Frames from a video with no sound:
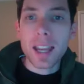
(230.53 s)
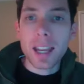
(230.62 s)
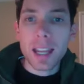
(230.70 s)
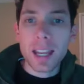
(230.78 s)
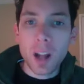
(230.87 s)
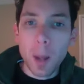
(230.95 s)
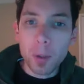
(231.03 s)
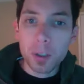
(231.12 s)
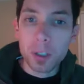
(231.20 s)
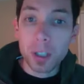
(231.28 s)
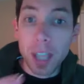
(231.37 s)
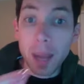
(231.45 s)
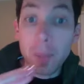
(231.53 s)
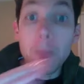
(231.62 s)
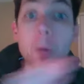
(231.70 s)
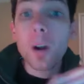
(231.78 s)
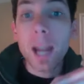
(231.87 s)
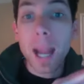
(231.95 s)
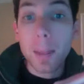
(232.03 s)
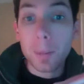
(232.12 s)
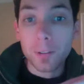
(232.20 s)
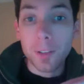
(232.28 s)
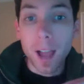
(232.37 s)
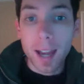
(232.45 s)
it almost should get more
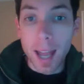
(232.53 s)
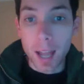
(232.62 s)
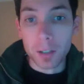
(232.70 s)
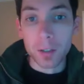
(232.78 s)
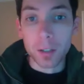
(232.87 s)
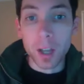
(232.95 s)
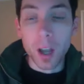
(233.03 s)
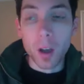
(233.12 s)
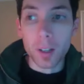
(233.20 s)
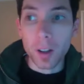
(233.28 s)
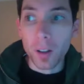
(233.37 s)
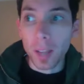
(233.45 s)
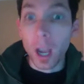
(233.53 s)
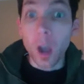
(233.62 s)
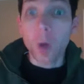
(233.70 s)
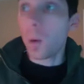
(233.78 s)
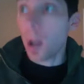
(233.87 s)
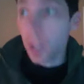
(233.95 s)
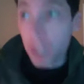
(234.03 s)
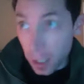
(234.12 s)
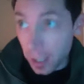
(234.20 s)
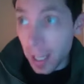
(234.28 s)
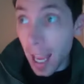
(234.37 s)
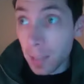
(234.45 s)
amplified as you go, like, well,
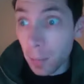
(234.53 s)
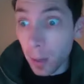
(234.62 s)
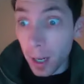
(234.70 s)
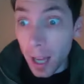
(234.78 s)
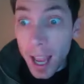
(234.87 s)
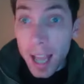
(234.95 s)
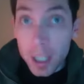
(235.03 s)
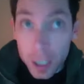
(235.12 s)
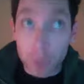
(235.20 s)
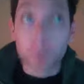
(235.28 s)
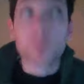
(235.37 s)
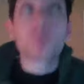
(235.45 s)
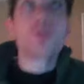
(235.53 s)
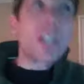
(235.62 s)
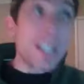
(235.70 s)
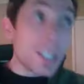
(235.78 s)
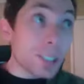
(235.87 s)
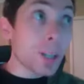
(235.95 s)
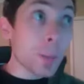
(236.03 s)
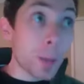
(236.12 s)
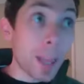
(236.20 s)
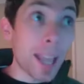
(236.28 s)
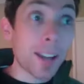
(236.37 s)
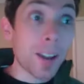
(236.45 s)
she's desperate and she's real trouble
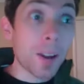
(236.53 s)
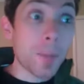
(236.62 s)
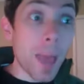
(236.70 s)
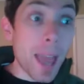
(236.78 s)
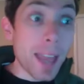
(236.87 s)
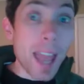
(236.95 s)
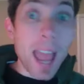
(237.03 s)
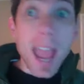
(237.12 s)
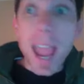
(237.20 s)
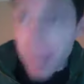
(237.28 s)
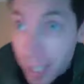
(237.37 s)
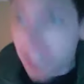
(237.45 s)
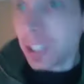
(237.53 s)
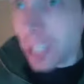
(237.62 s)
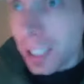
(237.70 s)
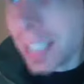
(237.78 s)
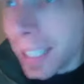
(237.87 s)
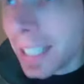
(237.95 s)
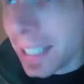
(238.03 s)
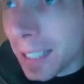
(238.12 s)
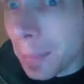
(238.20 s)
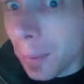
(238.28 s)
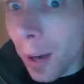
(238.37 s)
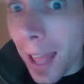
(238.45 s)
hanging on to men because she's clinically
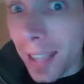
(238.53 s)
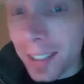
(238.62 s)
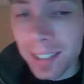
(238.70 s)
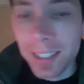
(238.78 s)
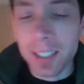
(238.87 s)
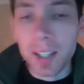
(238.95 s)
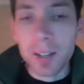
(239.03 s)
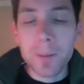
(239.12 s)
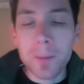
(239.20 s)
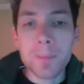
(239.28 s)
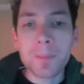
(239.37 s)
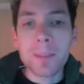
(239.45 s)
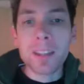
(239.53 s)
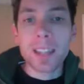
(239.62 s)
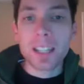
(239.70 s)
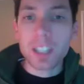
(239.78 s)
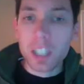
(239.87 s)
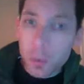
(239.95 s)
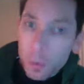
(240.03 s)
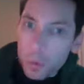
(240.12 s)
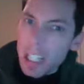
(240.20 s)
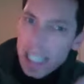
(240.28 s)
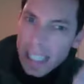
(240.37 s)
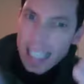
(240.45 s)
depressed, like she's really